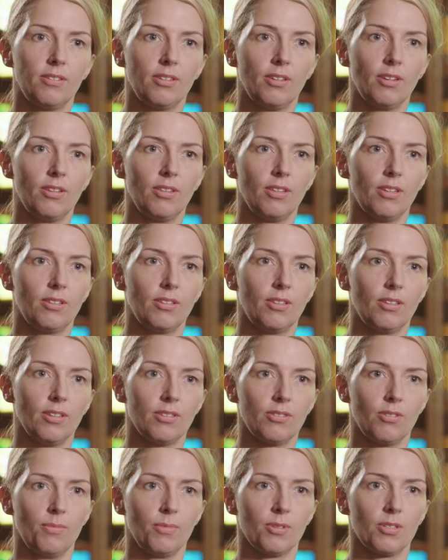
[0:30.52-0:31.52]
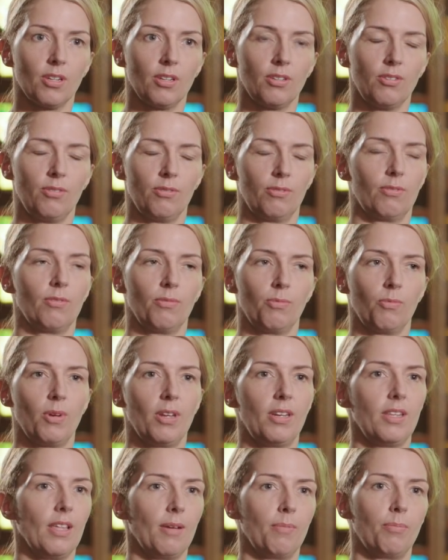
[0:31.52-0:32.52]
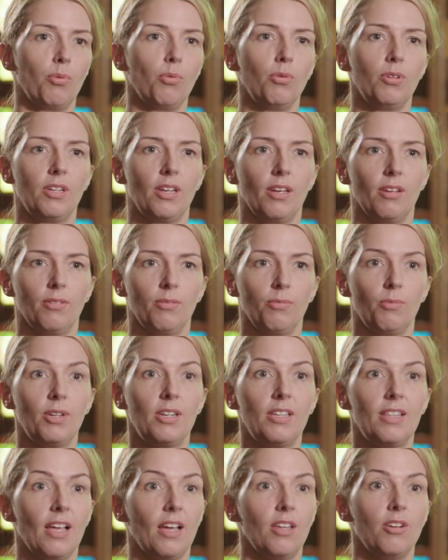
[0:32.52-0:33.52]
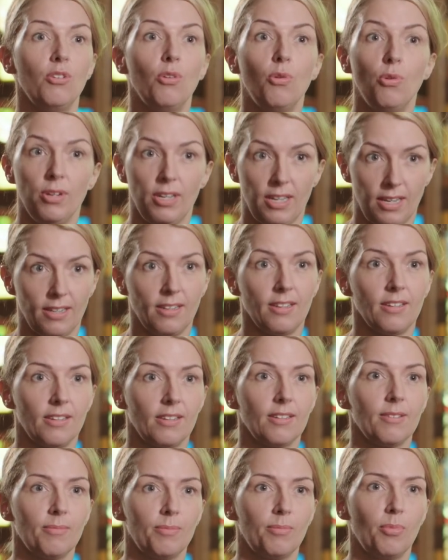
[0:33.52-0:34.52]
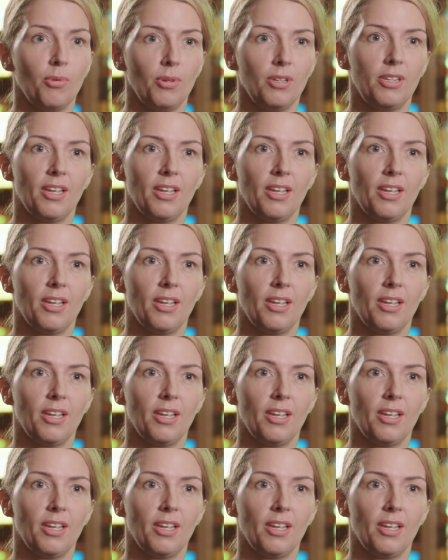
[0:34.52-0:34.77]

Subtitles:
It's almost like where did that boy go? Where did that annoying boy